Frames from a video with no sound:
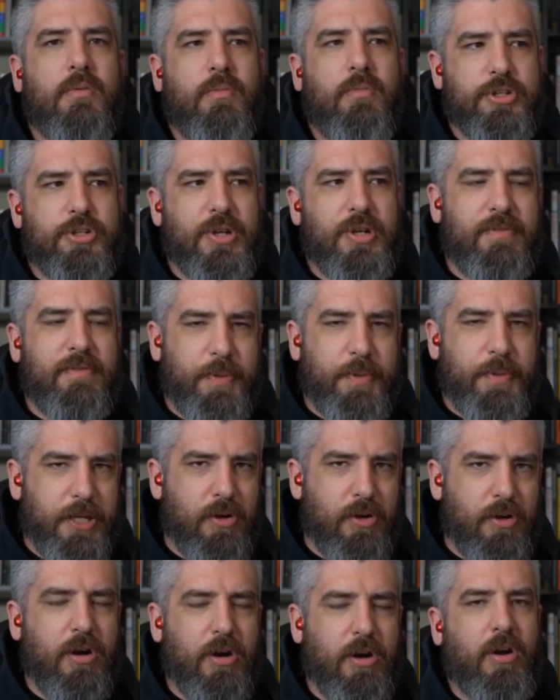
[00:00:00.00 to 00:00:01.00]
ones who have a
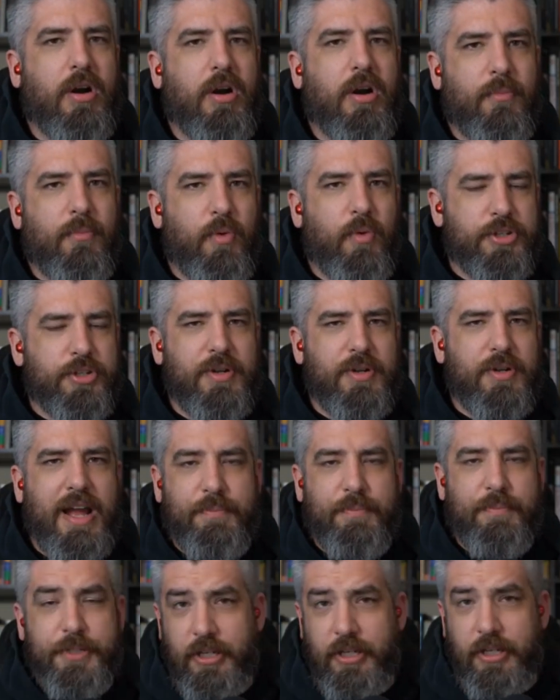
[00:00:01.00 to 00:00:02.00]
PR arm, ones who
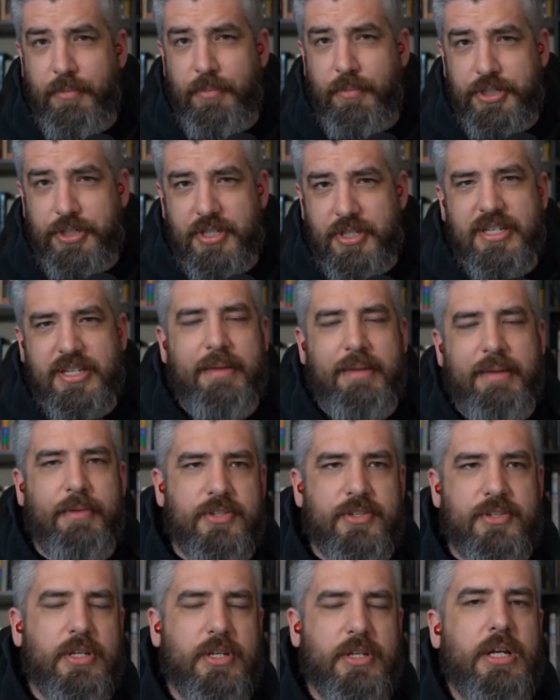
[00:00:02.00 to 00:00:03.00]
have particular mission
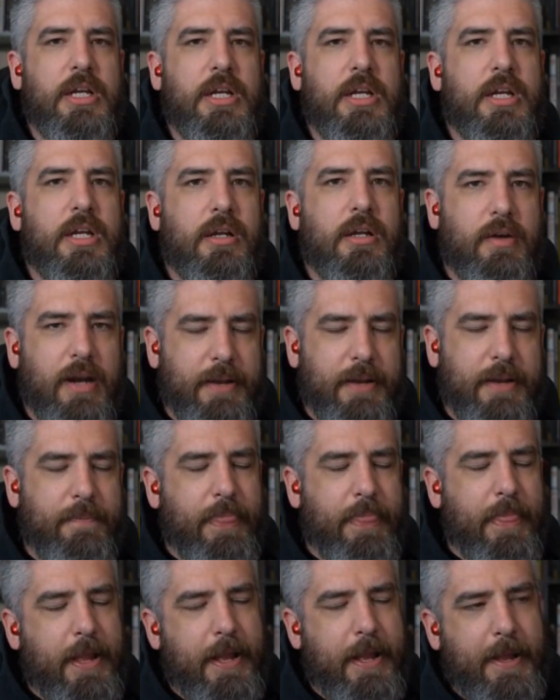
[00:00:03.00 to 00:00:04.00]
statements, right?
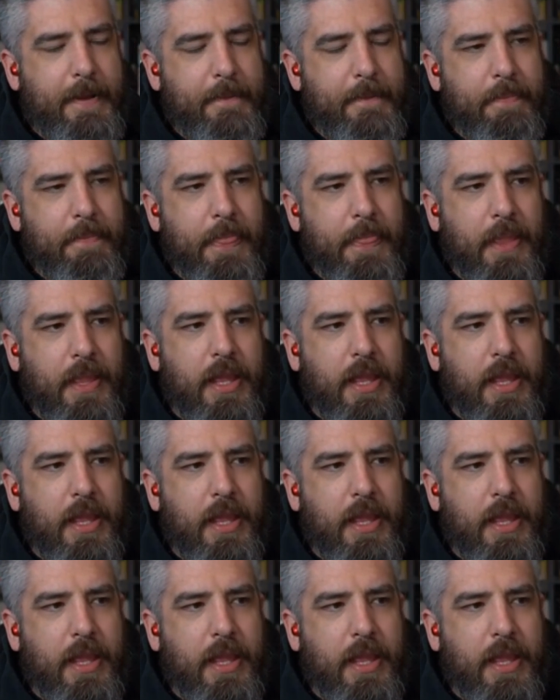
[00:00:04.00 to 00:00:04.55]
Um,